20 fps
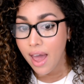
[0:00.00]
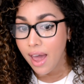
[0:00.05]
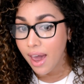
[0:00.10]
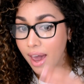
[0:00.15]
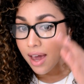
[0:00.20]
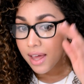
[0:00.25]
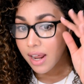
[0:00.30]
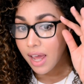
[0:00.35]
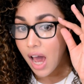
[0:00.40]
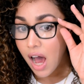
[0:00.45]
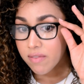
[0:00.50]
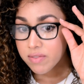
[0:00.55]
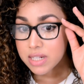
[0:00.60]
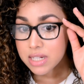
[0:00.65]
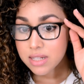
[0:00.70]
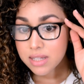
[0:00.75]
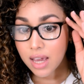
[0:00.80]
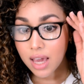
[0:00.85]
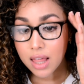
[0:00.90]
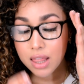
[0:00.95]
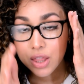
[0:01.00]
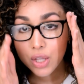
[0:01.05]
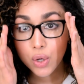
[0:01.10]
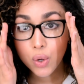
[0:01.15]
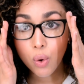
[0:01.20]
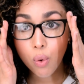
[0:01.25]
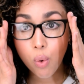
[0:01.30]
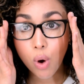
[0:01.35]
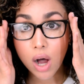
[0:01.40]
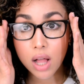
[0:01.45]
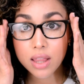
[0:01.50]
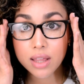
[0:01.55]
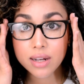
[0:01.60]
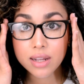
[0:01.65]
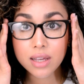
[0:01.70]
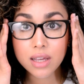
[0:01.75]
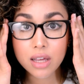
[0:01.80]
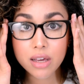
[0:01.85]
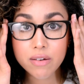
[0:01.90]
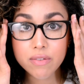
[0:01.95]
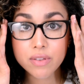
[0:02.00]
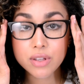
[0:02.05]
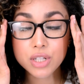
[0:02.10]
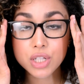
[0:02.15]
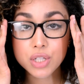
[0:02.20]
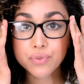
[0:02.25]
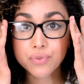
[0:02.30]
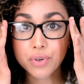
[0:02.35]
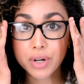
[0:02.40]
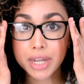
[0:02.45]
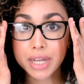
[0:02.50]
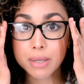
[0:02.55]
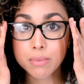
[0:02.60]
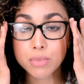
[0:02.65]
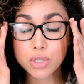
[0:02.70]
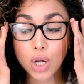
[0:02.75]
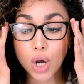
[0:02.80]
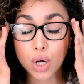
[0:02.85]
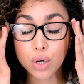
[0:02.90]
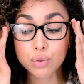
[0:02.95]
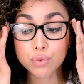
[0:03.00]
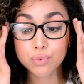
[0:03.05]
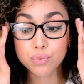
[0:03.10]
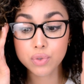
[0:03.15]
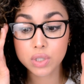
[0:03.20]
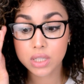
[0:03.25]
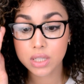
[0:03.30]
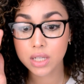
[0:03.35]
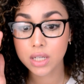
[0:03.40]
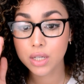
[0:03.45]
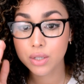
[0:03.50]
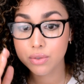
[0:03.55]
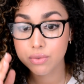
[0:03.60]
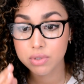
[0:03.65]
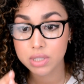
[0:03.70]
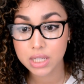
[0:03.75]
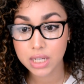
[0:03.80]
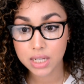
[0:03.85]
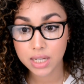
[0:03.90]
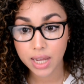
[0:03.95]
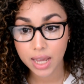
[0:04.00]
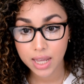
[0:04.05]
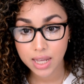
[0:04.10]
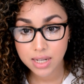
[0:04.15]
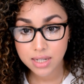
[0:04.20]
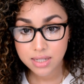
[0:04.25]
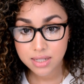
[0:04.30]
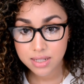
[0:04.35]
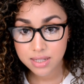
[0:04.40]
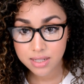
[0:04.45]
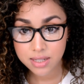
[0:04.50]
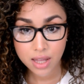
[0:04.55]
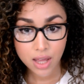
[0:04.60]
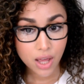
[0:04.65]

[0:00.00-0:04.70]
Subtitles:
And I have to say, the quality of these frames are really nice.